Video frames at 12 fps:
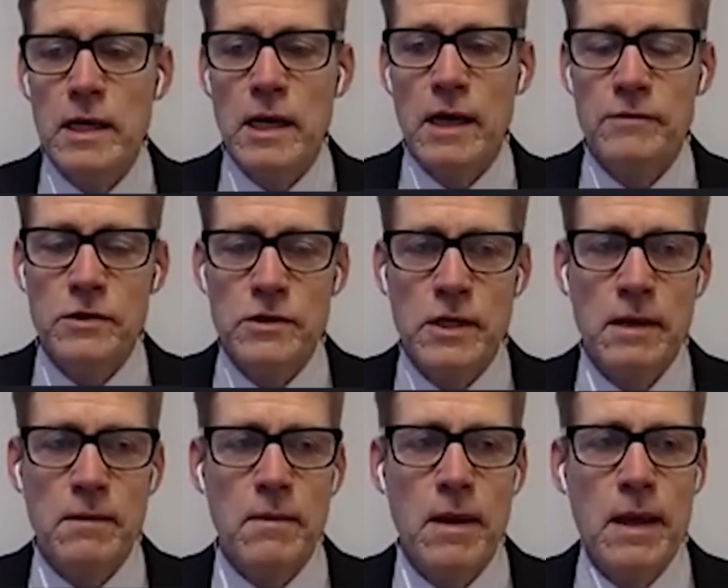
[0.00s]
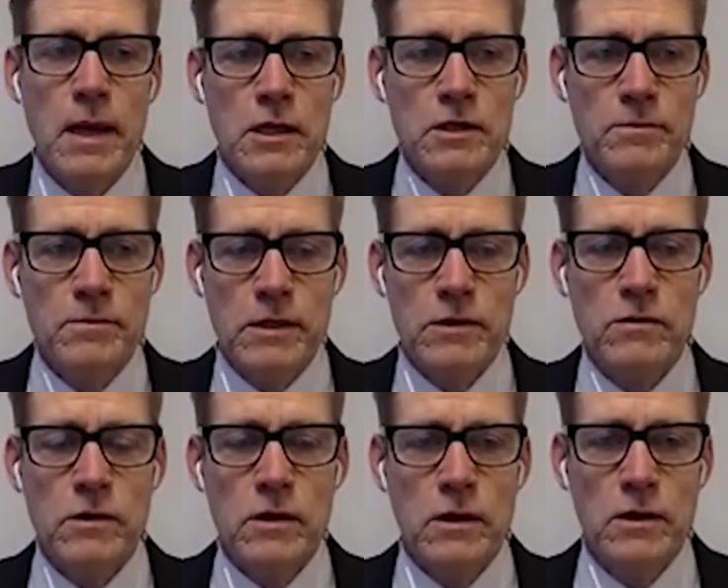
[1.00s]
It had the same
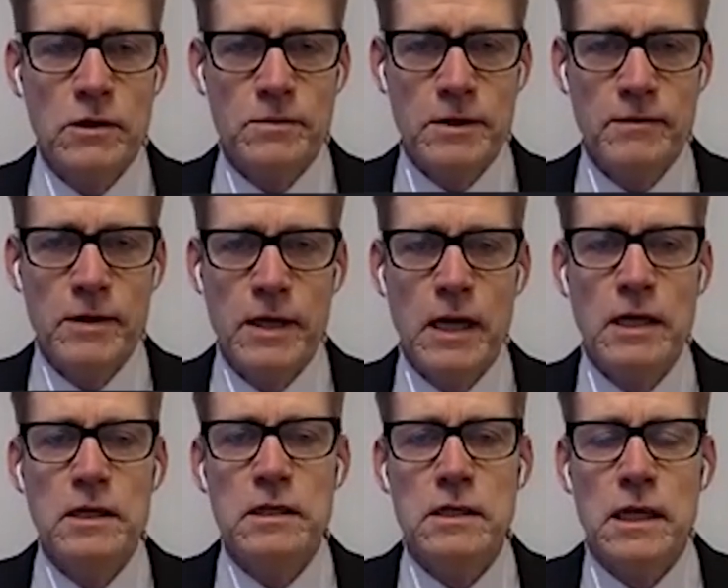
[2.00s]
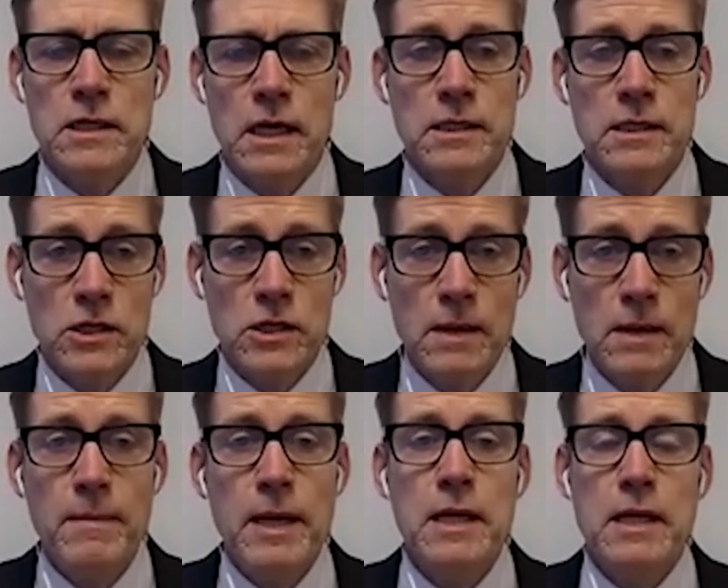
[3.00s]
spectral specifications as ICT,
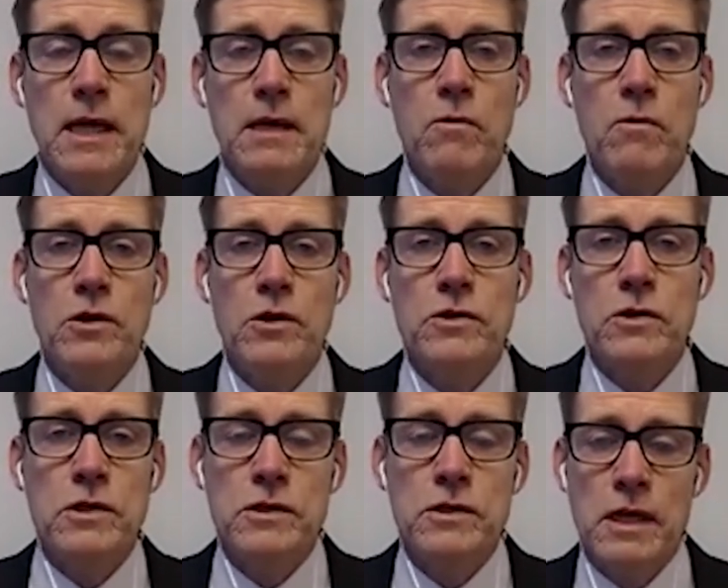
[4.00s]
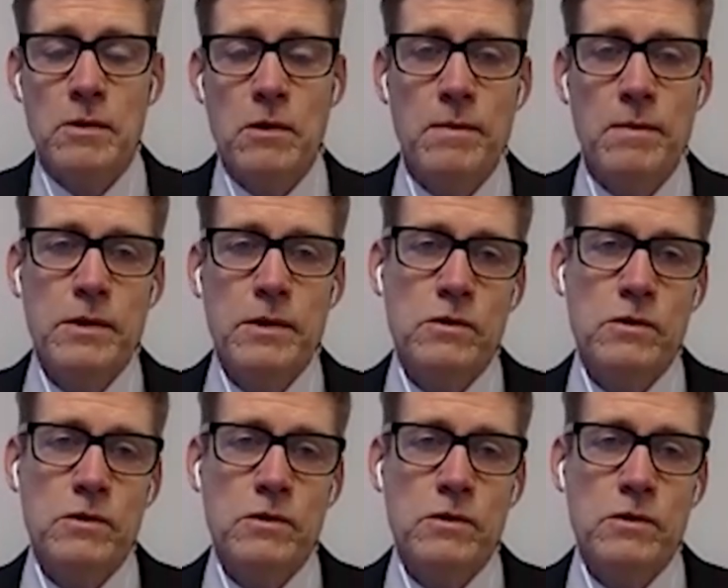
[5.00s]
meaning that it works on the same equipment.